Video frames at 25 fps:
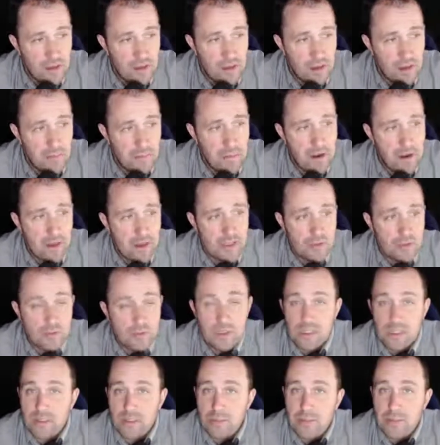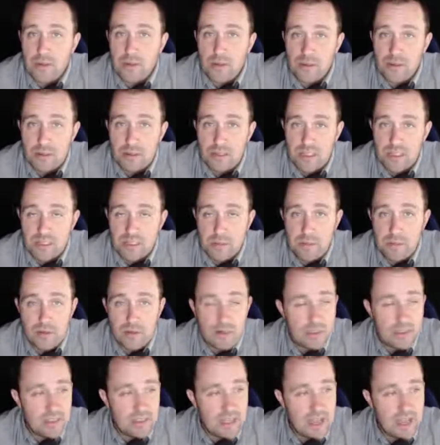Uh, Americans with
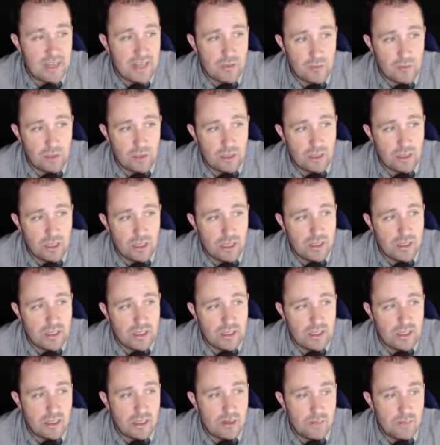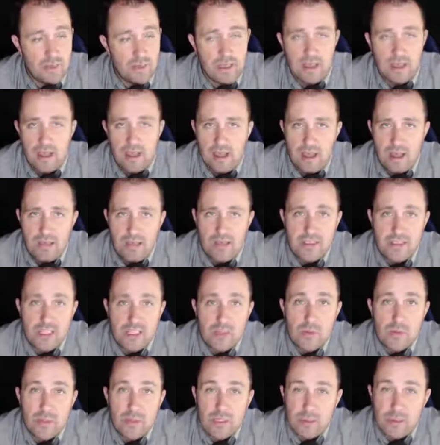Disabilities Act. We'll look at this a little bit. This
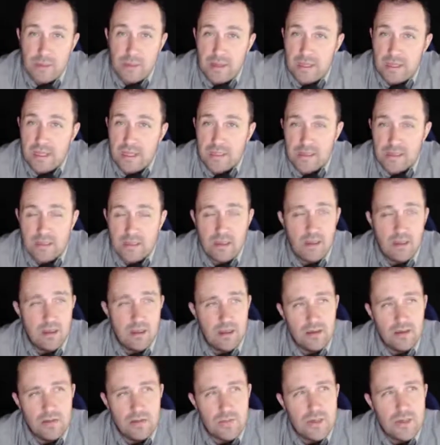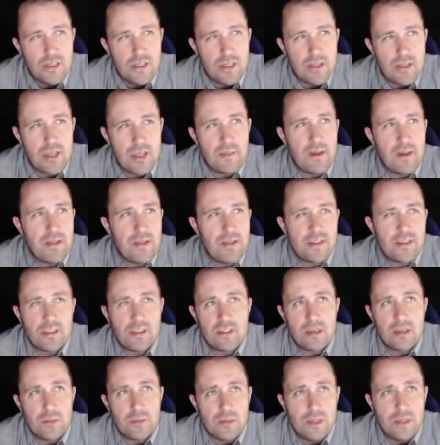is when somebody gets, uh, uh, we usually think about this
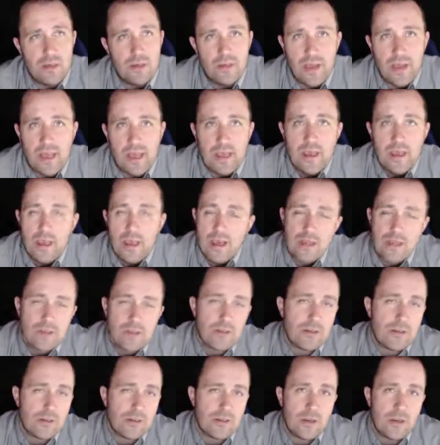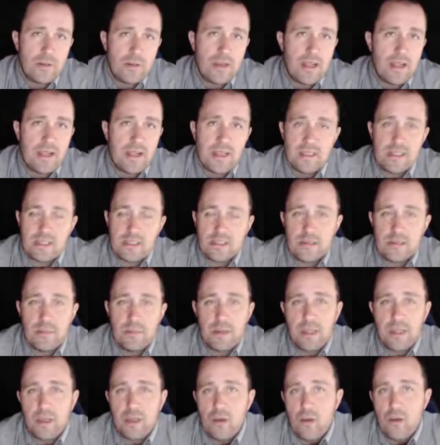in terms of, hey, don't discriminate against
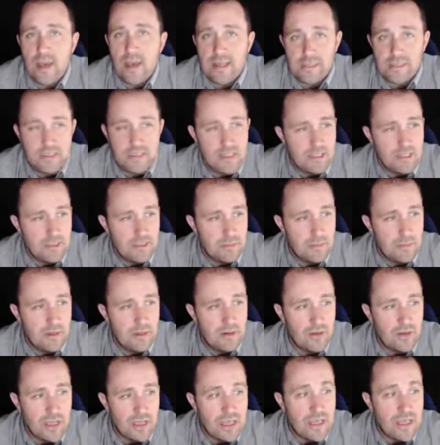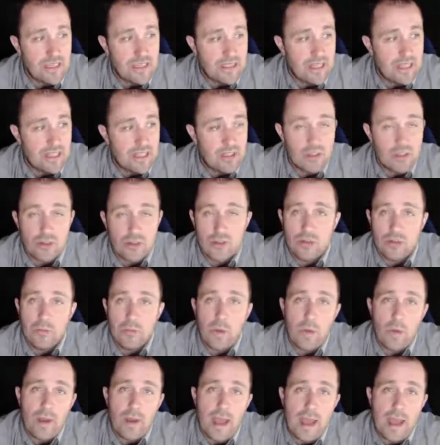somebody who has a disability. Yes, that's true,
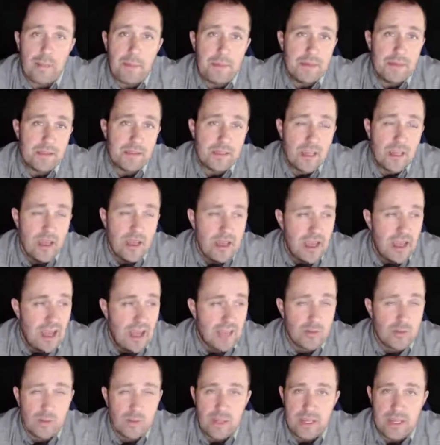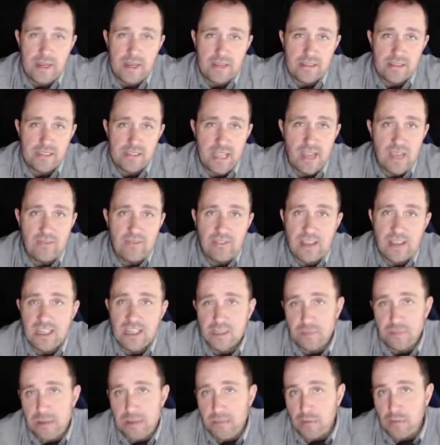but what happens as related to safety
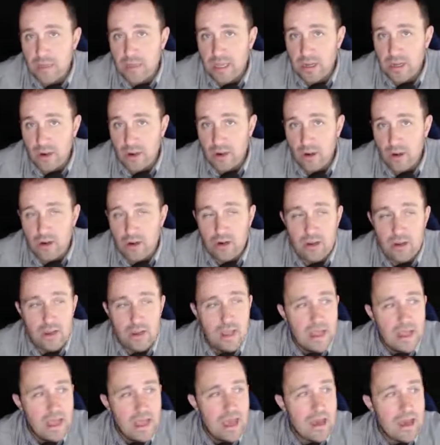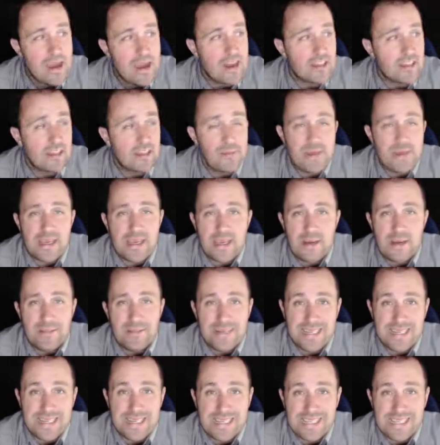is people get hurt and actually
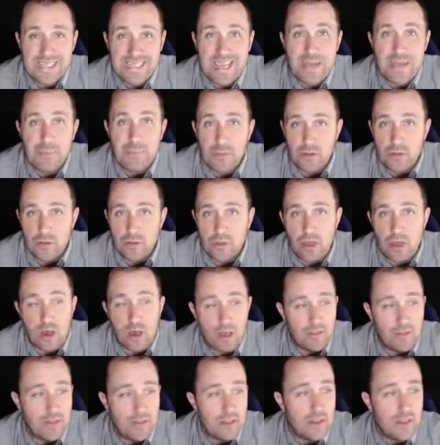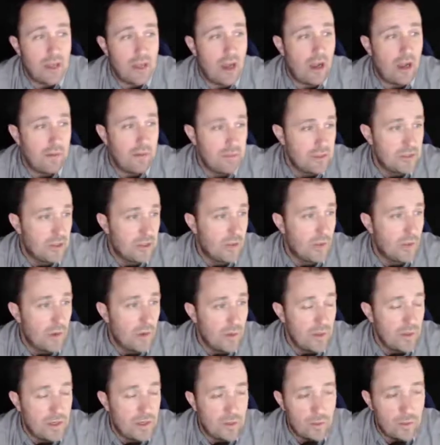become disabled on the job. So what
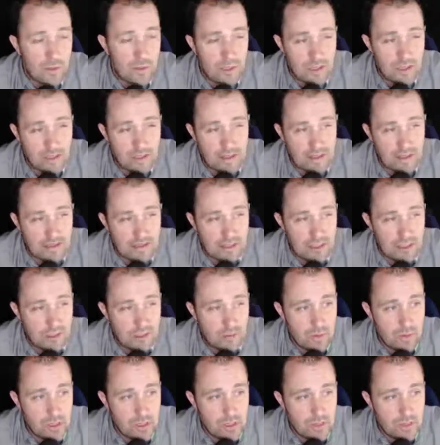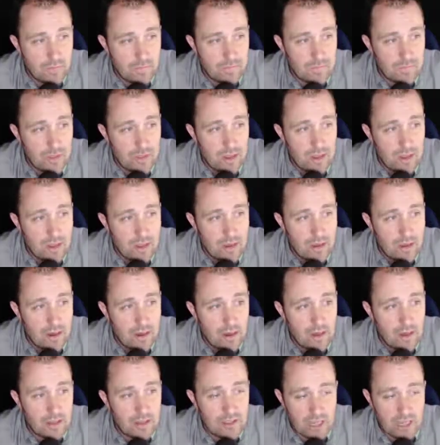do we do with, in that situation?
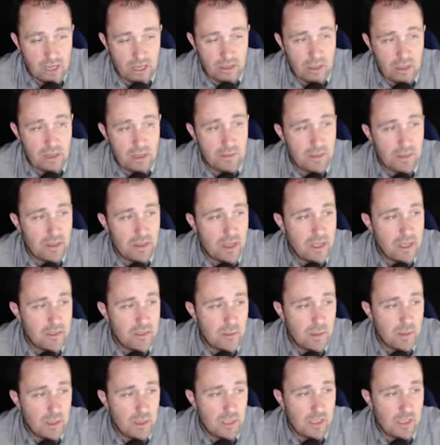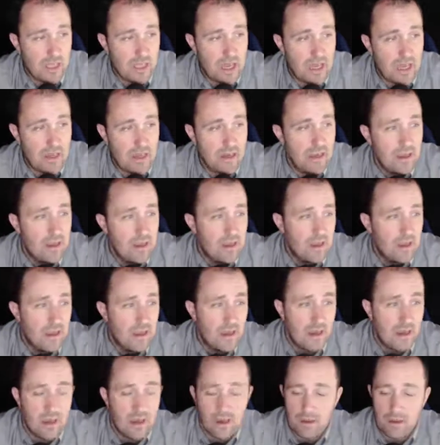Uh, child labor laws, we'll look at that.
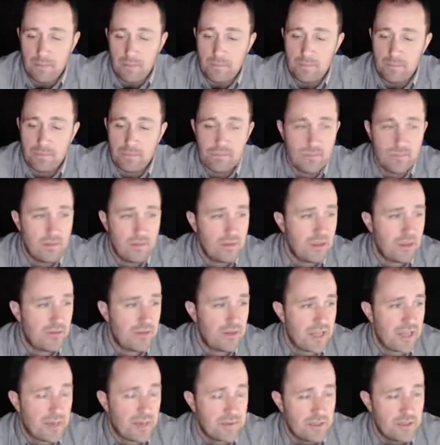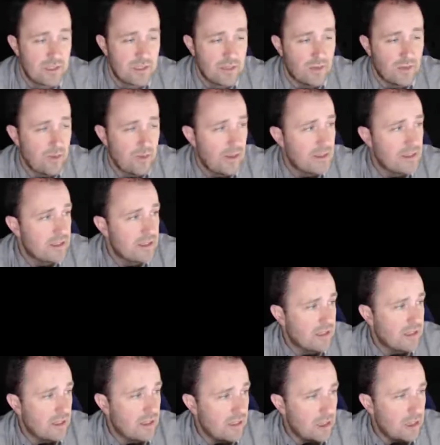Um, different types of civil rights
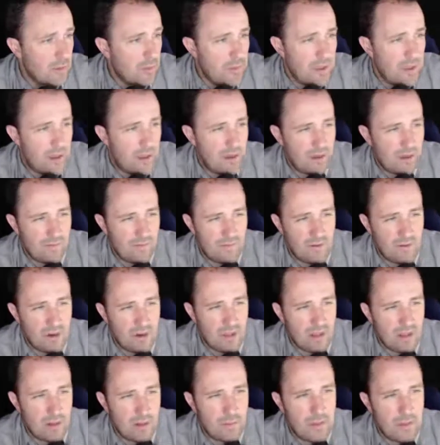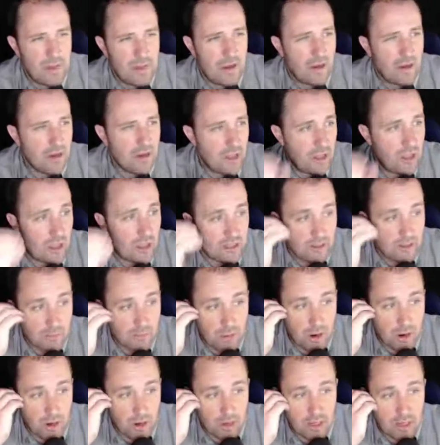laws, and a little bit, very little bit on
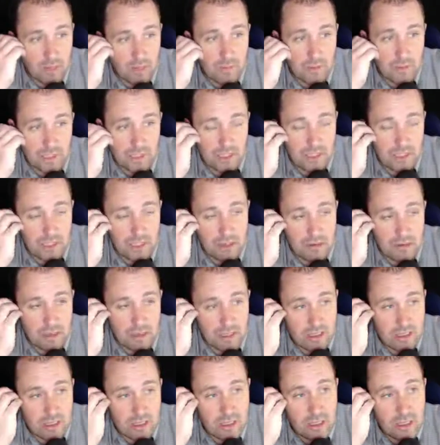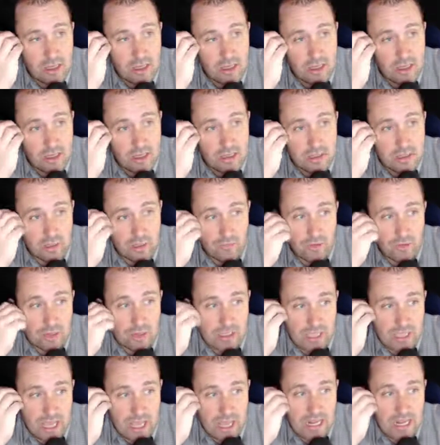collective bargaining, which is unions. So
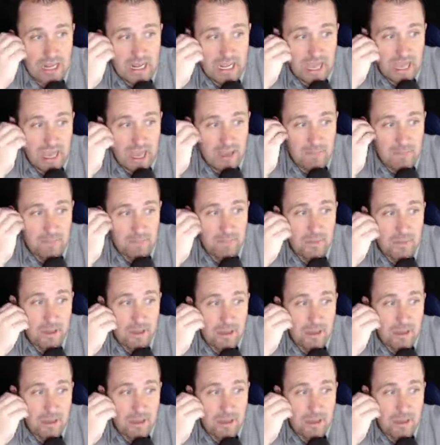first, the ADA.